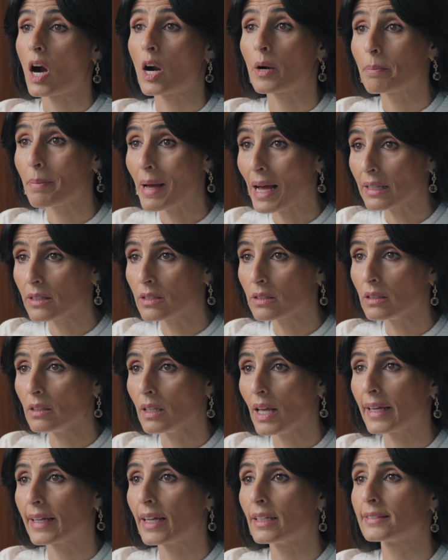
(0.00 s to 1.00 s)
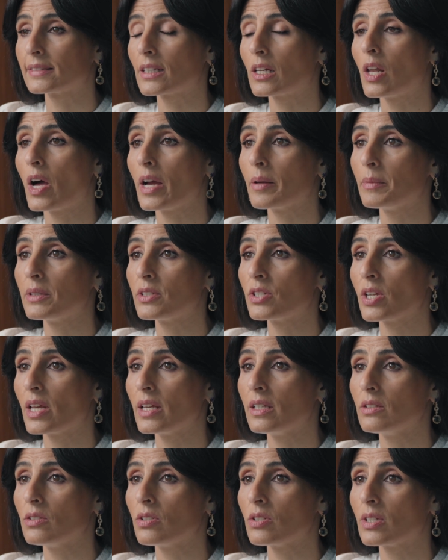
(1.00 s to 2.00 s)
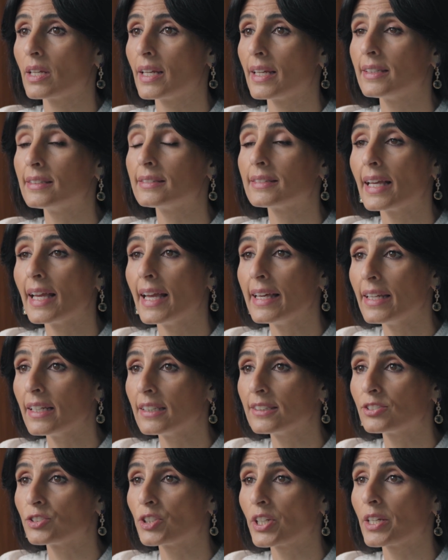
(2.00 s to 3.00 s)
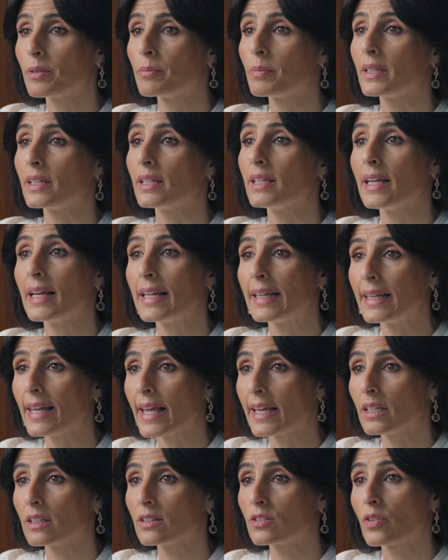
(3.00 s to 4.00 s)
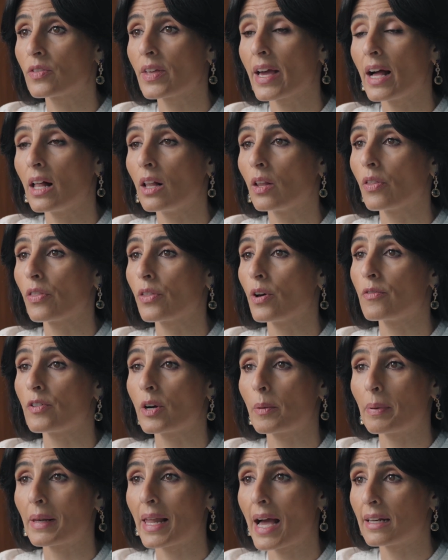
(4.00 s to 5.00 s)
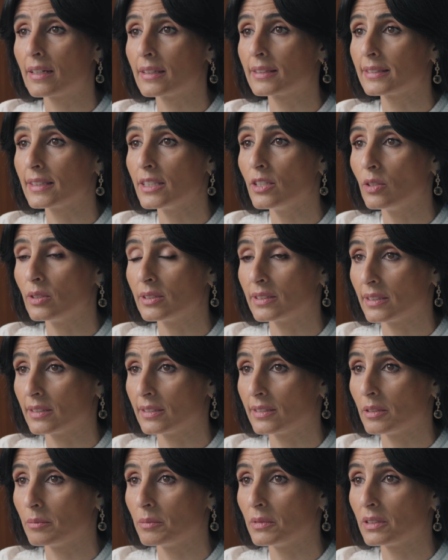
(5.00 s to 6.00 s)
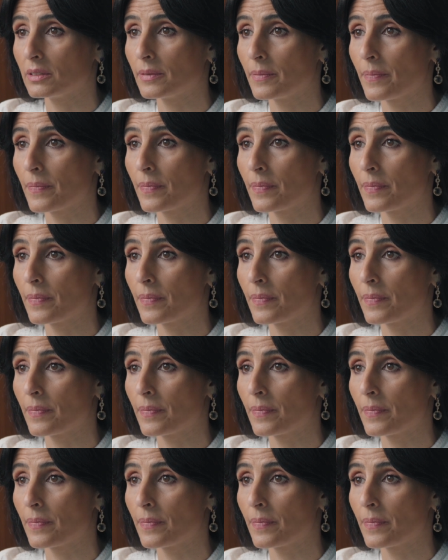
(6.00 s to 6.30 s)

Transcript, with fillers: our battle against climate change is inextricably linked to the health of our planet's ecosystems.